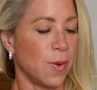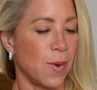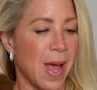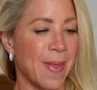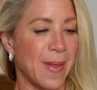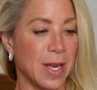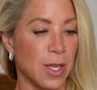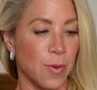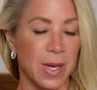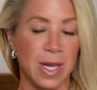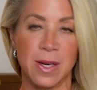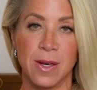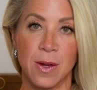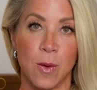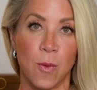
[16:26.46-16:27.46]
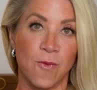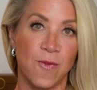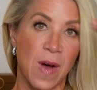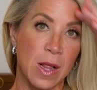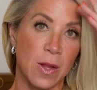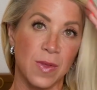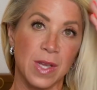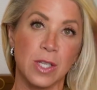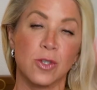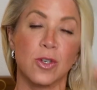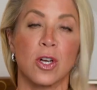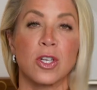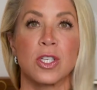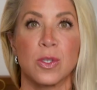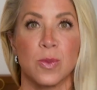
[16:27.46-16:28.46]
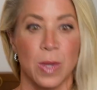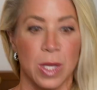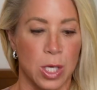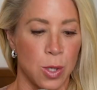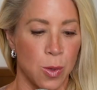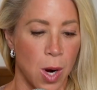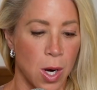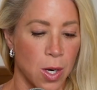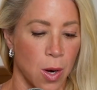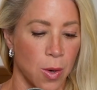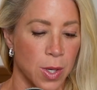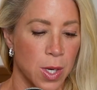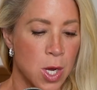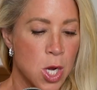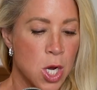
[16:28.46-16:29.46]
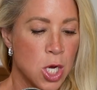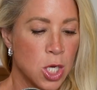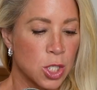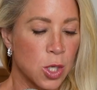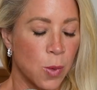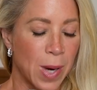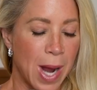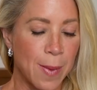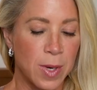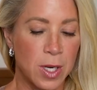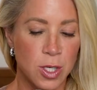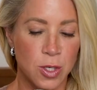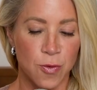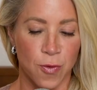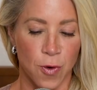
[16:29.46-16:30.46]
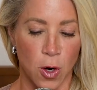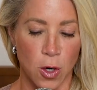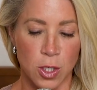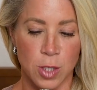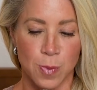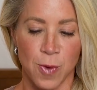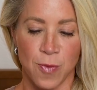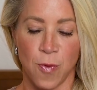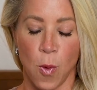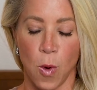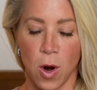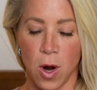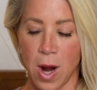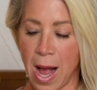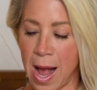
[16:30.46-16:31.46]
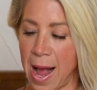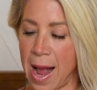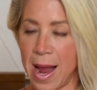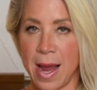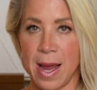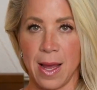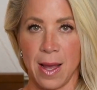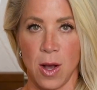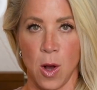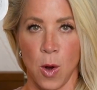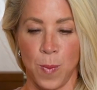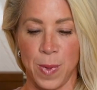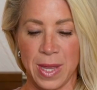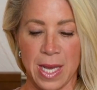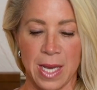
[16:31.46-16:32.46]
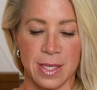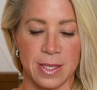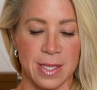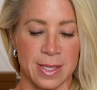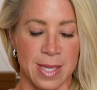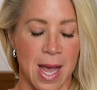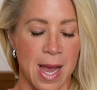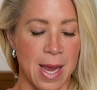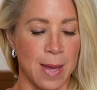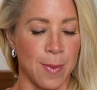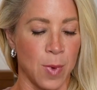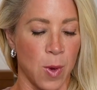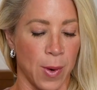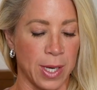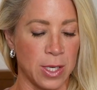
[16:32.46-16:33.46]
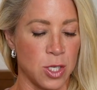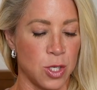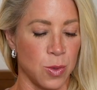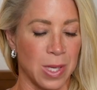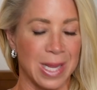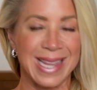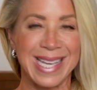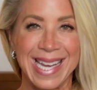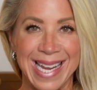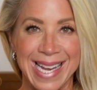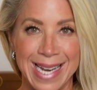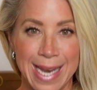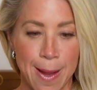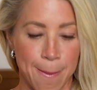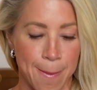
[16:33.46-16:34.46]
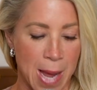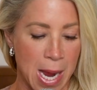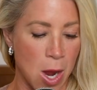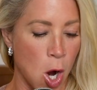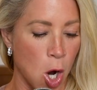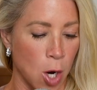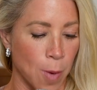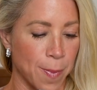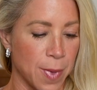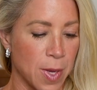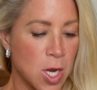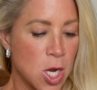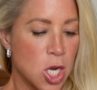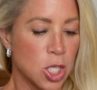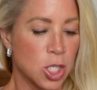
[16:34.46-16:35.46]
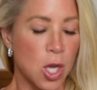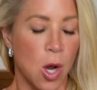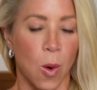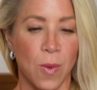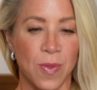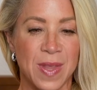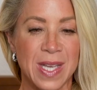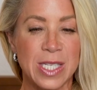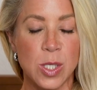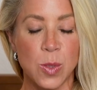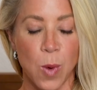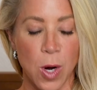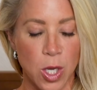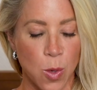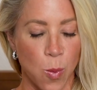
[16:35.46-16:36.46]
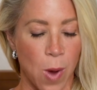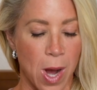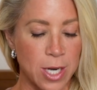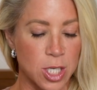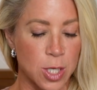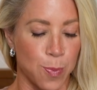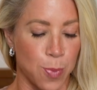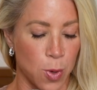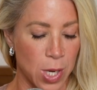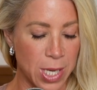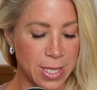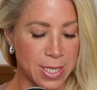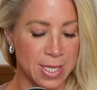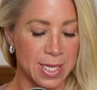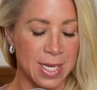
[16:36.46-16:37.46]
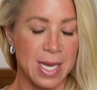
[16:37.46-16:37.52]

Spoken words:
and then you can follow the instructions with a QR code. So what I'm going to do first before I open this is I am going to clean my arm. So this is where you want to put